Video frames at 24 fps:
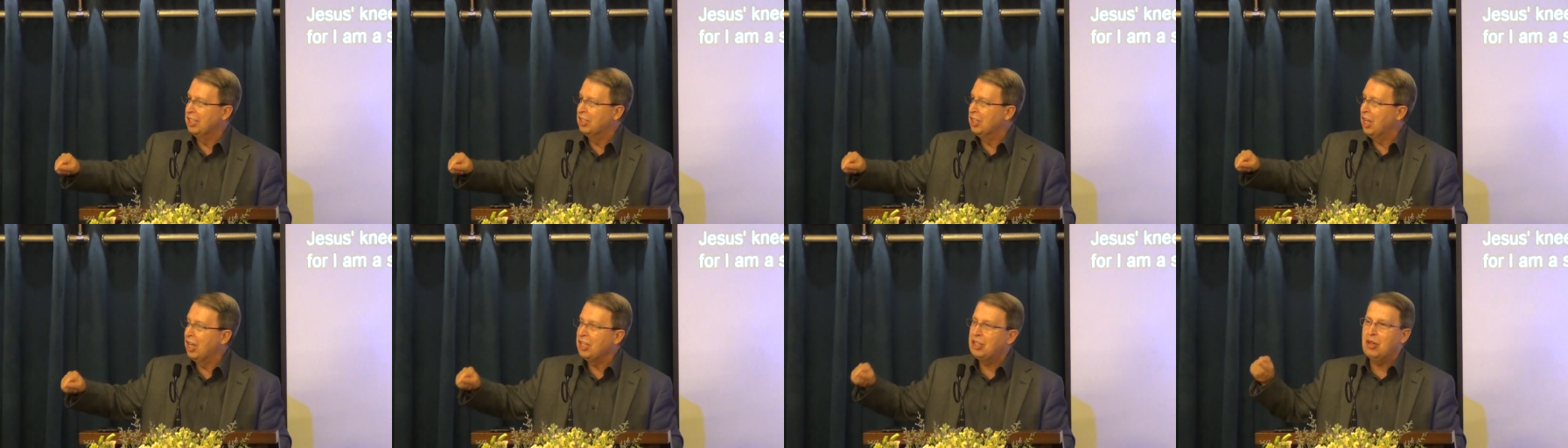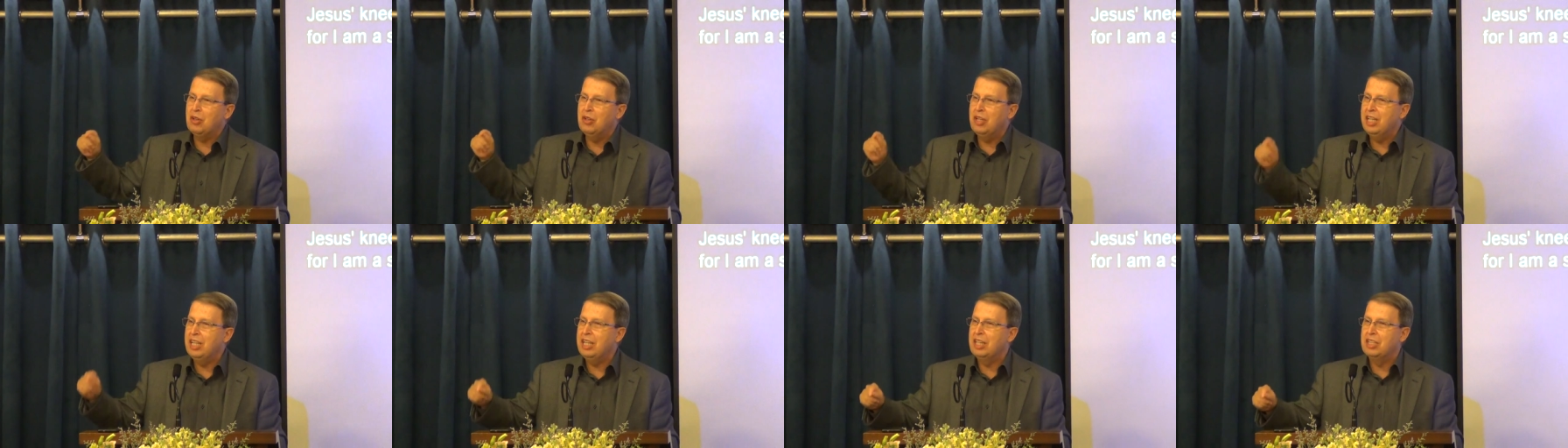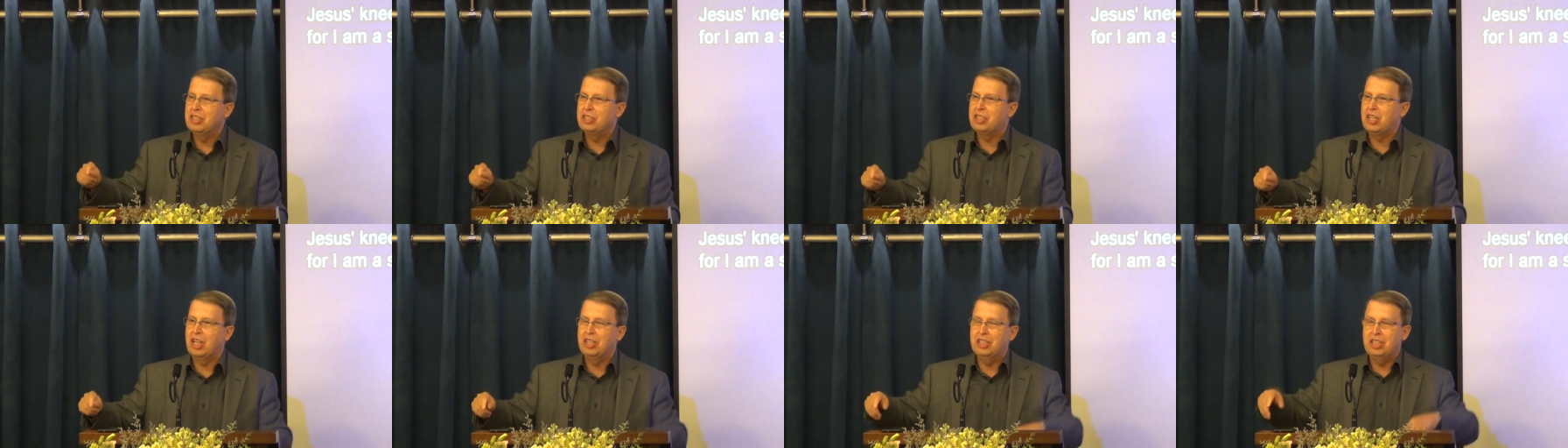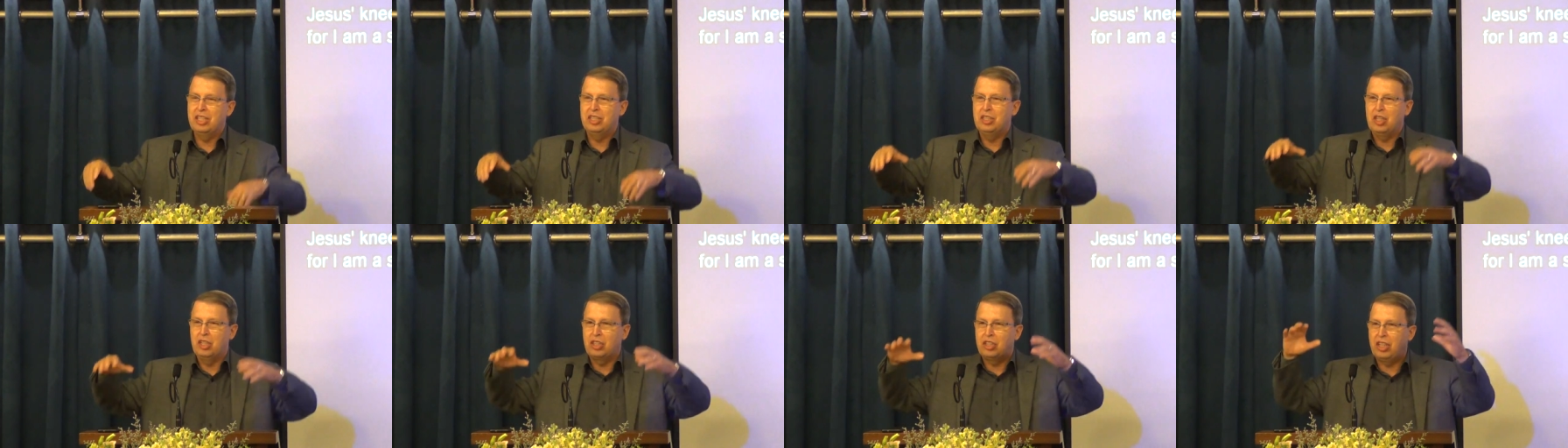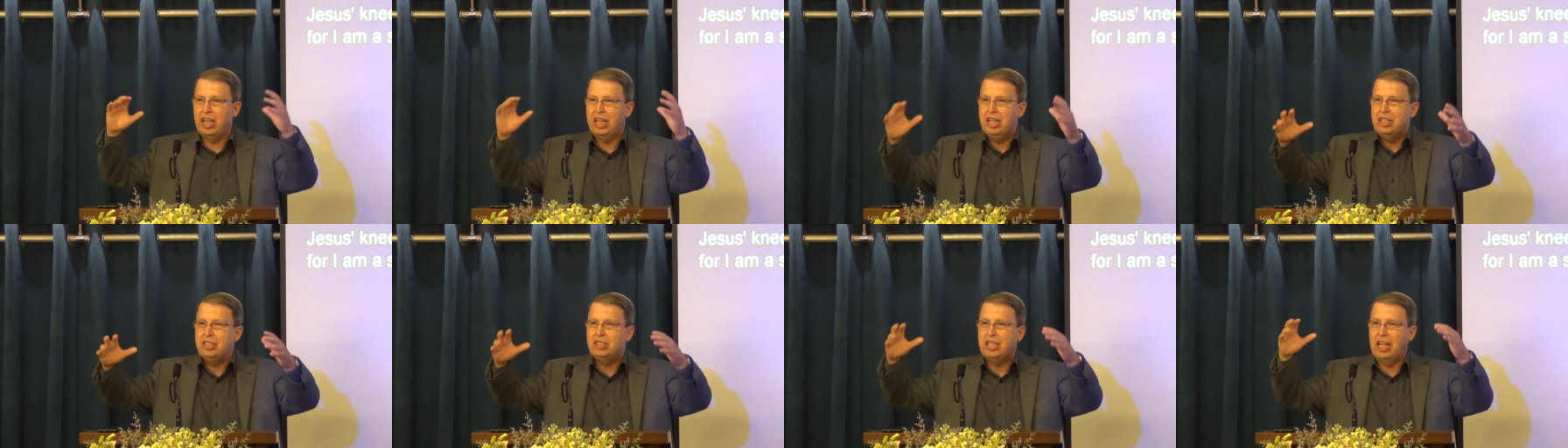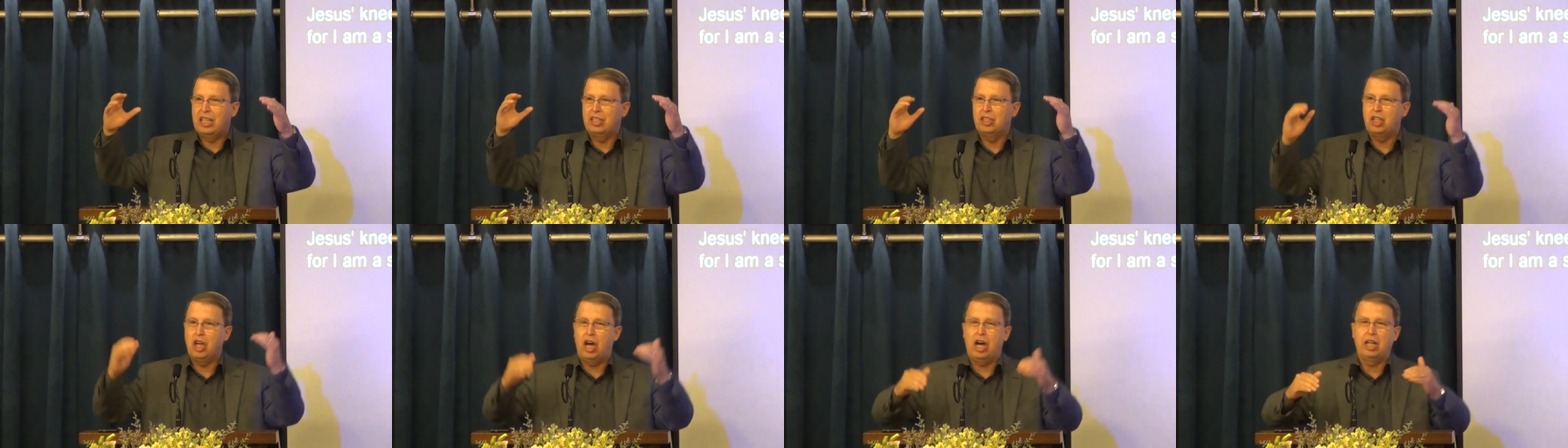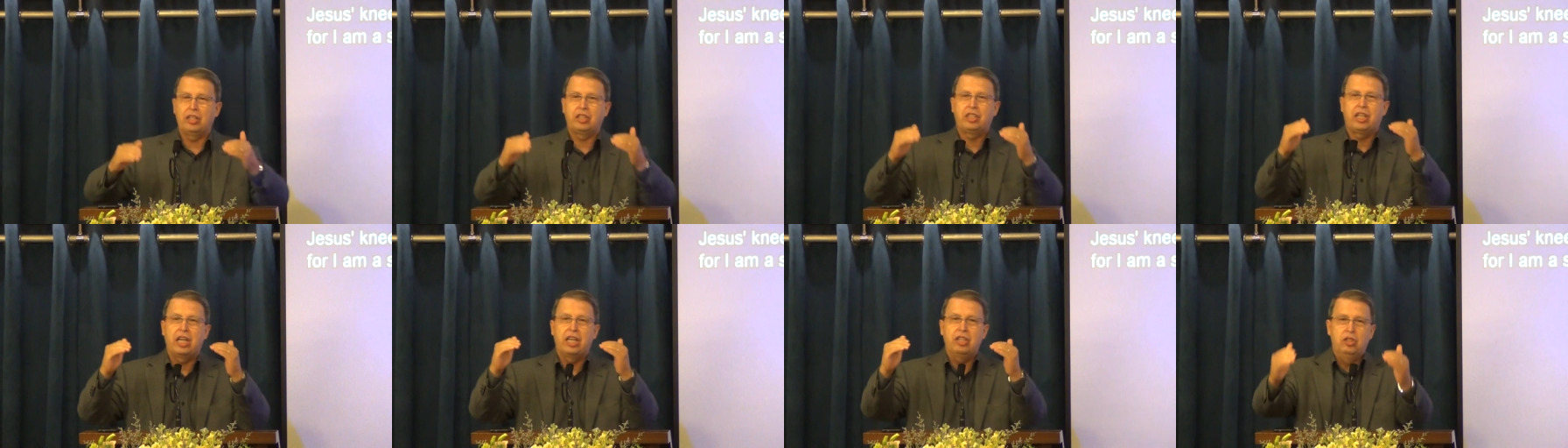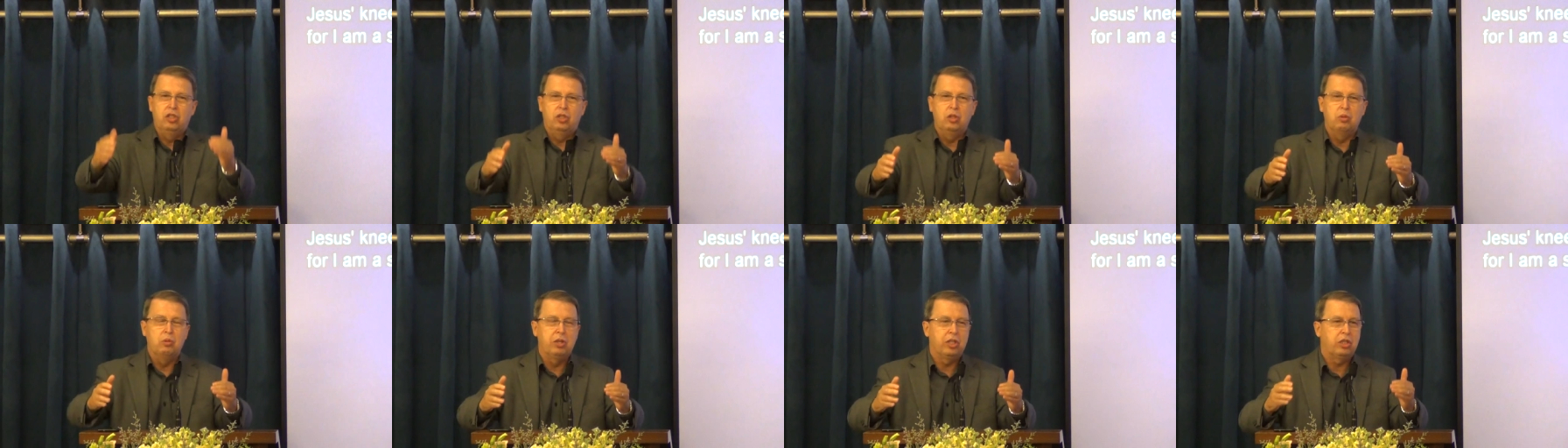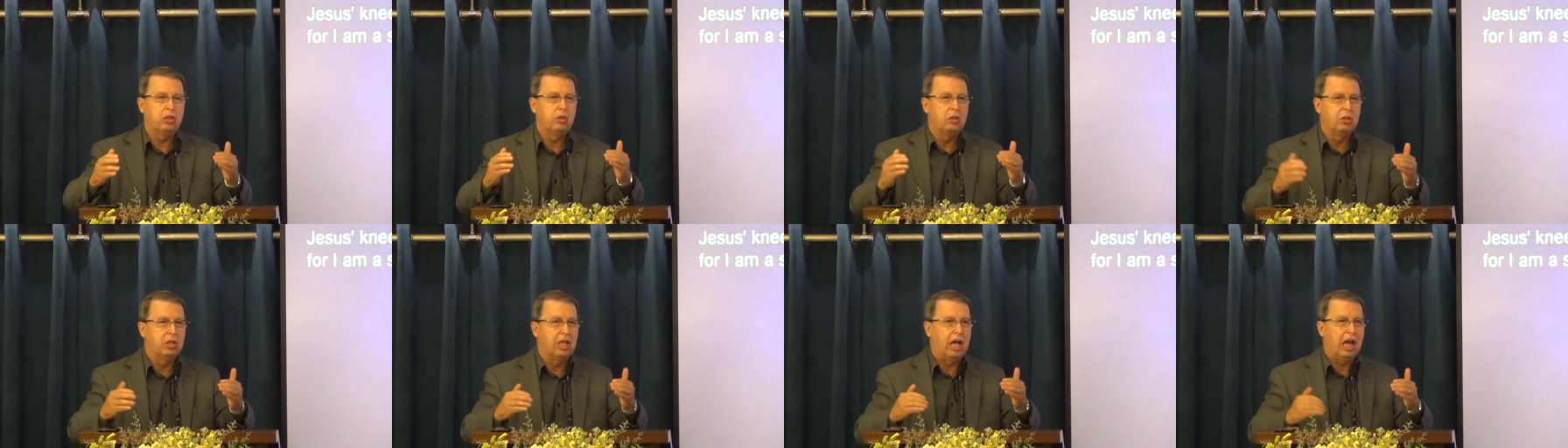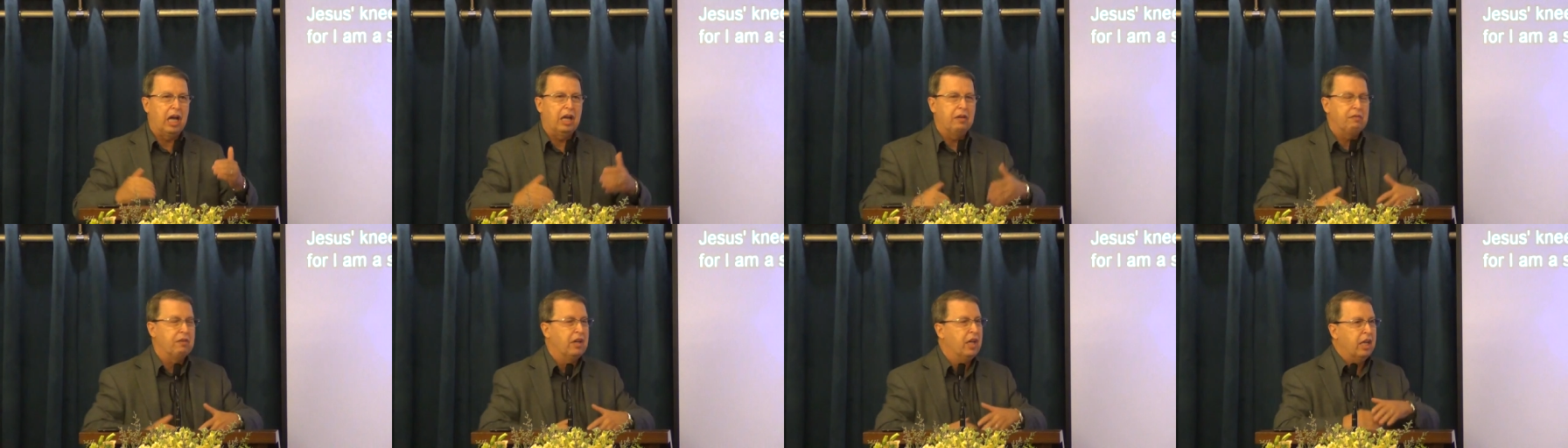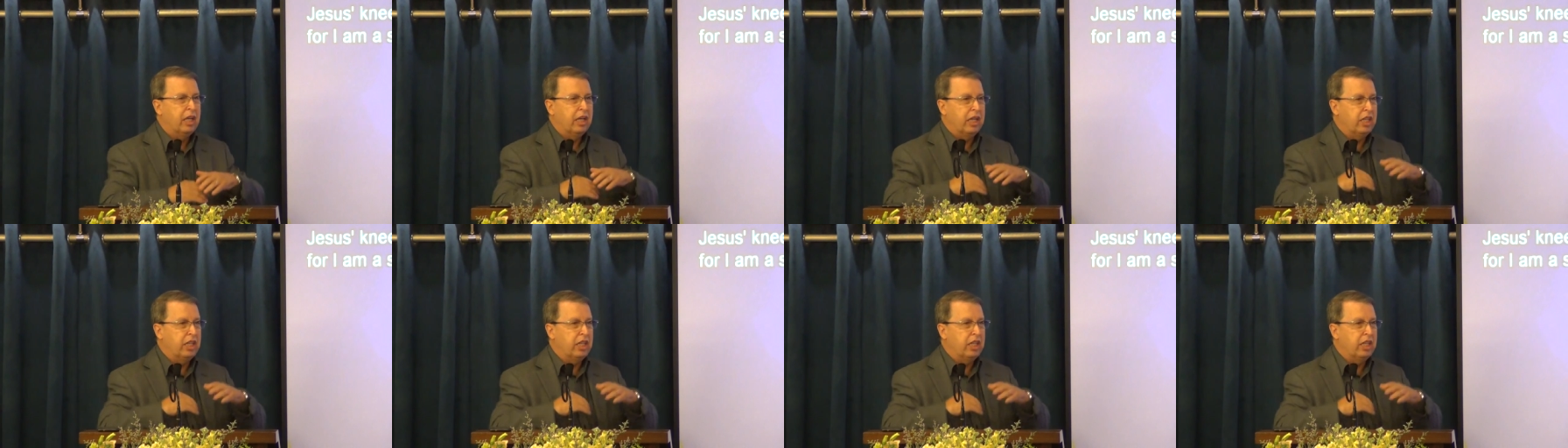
Not only on Sunday. The things that God can do with your life